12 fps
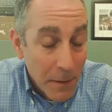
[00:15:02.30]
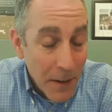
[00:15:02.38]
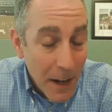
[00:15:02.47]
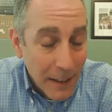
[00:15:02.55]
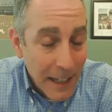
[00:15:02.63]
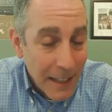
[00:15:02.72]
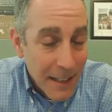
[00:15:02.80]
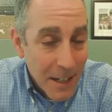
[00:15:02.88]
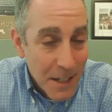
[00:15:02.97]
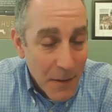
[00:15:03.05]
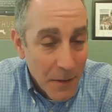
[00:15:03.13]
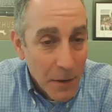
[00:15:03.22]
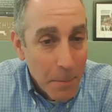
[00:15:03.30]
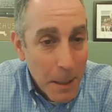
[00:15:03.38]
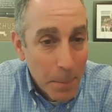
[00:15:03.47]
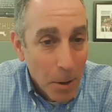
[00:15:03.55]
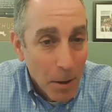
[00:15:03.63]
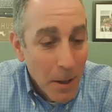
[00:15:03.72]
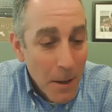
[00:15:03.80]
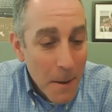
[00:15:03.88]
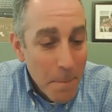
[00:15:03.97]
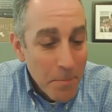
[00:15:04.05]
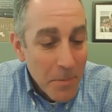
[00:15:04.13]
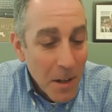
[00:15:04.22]
in fact, 1897, of people
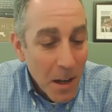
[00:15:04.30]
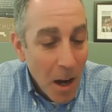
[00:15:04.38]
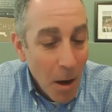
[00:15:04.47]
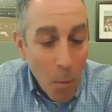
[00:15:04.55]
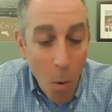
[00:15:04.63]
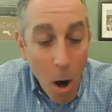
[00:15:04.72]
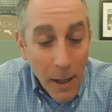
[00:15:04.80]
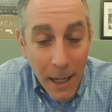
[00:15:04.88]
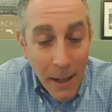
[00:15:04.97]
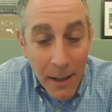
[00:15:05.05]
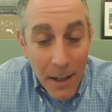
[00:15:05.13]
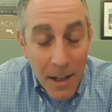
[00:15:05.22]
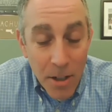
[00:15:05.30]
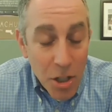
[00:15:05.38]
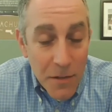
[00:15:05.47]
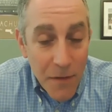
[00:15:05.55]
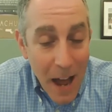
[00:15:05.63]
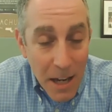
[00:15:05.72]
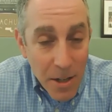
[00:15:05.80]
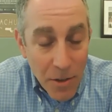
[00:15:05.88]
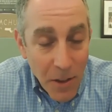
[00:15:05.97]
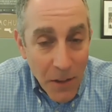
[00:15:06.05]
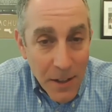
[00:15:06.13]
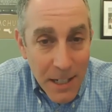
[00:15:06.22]
uh, walking just faster
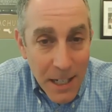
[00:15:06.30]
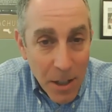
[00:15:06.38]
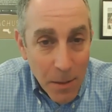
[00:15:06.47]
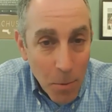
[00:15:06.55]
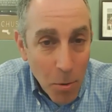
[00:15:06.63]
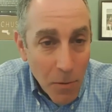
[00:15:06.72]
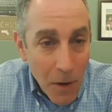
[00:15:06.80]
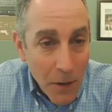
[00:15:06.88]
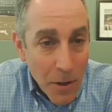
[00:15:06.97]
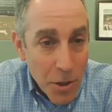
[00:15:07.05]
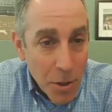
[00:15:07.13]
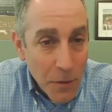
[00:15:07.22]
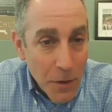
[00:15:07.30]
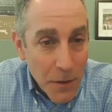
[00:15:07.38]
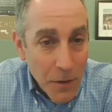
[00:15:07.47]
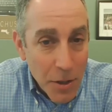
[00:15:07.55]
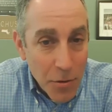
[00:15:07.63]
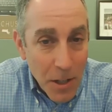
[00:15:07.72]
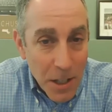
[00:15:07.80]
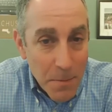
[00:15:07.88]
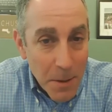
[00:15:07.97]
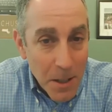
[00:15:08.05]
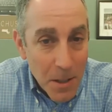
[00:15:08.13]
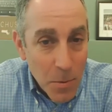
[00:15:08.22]
than the T could move on the surface of the streets
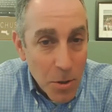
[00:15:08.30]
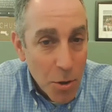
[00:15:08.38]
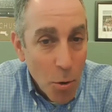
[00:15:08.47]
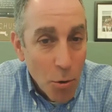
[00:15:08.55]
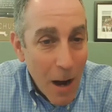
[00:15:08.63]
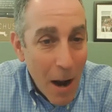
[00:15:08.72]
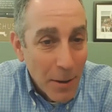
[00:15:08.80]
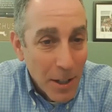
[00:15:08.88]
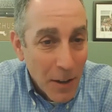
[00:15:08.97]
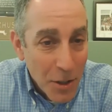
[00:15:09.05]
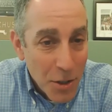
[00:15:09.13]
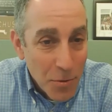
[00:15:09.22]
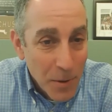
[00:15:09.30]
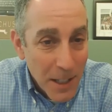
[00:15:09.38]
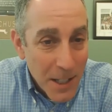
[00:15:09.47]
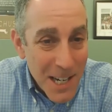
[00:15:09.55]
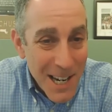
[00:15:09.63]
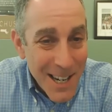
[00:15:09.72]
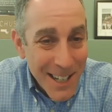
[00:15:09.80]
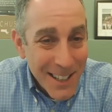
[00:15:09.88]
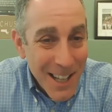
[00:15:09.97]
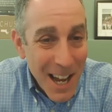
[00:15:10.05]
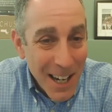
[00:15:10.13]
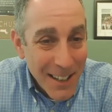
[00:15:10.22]
because it was so crowded on the streets
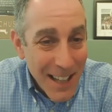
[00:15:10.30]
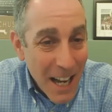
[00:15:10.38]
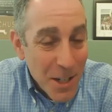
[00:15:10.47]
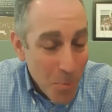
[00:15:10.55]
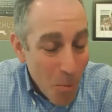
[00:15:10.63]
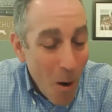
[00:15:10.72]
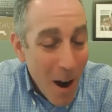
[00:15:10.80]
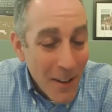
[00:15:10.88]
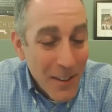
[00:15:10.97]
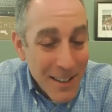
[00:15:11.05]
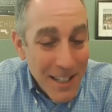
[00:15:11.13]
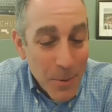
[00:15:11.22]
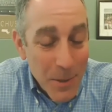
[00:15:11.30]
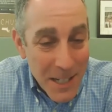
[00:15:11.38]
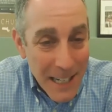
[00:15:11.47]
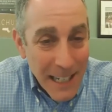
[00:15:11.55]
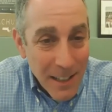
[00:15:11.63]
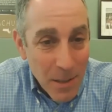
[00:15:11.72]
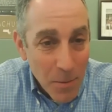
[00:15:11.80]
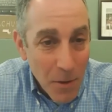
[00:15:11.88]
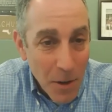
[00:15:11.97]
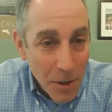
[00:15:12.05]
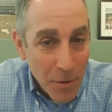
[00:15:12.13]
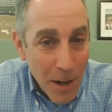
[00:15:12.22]
that that's why the T was needed to move
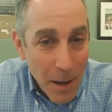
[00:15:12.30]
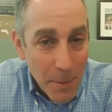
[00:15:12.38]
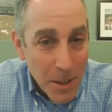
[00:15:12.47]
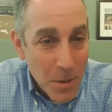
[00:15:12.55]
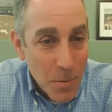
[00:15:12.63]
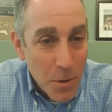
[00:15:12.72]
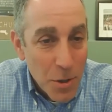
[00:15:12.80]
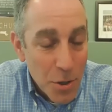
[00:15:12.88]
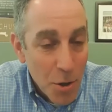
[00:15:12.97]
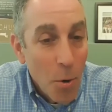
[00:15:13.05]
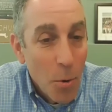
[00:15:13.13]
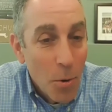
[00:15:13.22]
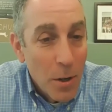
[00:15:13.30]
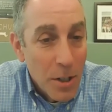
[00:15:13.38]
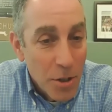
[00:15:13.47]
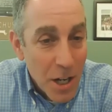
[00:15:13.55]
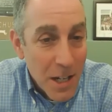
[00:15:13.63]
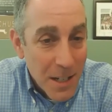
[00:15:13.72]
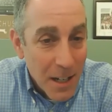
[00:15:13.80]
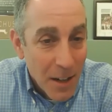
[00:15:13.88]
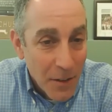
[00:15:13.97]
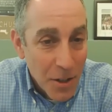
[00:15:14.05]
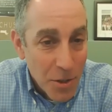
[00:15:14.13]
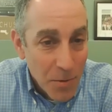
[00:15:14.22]
underground because it was so congested on
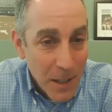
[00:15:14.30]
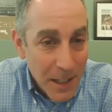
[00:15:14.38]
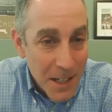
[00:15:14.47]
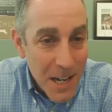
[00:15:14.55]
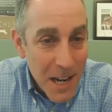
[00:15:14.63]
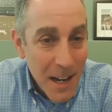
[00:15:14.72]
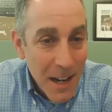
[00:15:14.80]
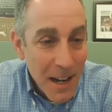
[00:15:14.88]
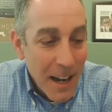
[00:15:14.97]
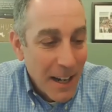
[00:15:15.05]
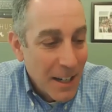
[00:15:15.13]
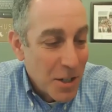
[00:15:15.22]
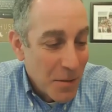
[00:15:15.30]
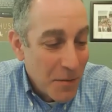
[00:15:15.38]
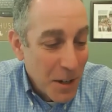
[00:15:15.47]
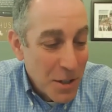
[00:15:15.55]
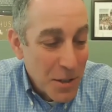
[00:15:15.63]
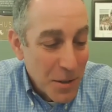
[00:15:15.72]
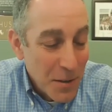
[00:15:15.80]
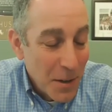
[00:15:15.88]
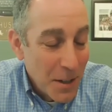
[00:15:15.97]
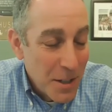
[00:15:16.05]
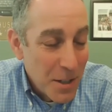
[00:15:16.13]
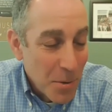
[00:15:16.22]
the streets. And it's um, it's
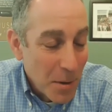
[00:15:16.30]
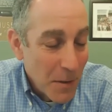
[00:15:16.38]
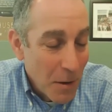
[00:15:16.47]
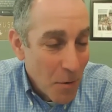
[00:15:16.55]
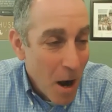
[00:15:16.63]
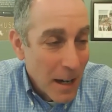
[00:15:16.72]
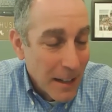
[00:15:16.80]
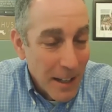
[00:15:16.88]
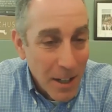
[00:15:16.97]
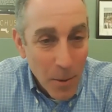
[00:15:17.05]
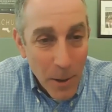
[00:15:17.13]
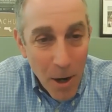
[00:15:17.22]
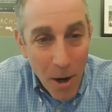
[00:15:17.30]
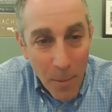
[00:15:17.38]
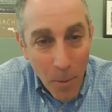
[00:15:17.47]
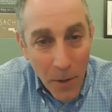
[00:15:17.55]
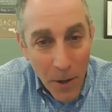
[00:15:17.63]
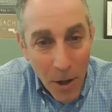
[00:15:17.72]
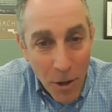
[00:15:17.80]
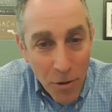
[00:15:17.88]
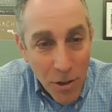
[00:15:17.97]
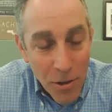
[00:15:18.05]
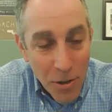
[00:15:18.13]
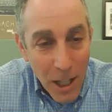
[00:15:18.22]
it's sort of ironic that here we are more than
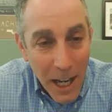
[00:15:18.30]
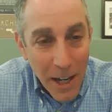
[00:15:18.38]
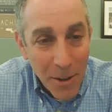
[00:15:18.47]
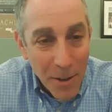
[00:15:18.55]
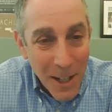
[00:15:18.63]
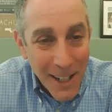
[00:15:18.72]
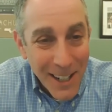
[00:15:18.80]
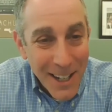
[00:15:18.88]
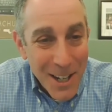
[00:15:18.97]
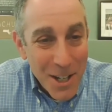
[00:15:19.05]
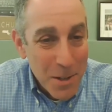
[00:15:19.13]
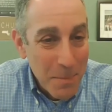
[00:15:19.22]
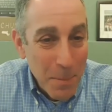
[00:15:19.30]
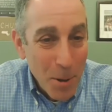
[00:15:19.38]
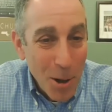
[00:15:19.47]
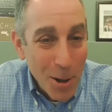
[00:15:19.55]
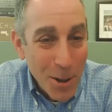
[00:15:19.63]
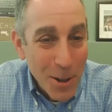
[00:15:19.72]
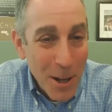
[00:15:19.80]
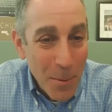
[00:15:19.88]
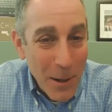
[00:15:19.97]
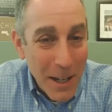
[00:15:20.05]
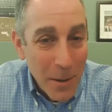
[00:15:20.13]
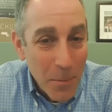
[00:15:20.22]
hundred years later that some people argue that
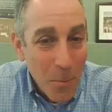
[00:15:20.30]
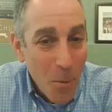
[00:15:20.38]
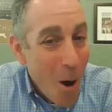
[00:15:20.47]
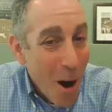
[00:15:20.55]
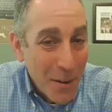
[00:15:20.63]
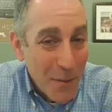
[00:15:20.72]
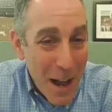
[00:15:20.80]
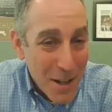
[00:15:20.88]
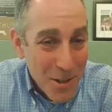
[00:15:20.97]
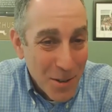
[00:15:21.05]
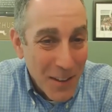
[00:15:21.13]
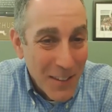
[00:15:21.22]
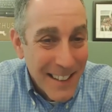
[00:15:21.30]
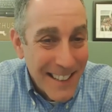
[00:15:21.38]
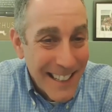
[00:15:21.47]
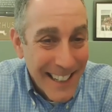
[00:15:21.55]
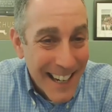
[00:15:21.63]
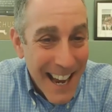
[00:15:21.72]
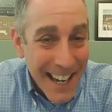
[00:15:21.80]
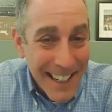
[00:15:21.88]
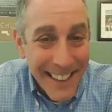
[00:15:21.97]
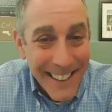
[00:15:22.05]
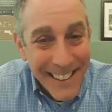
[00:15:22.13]
we can walk faster than the T again.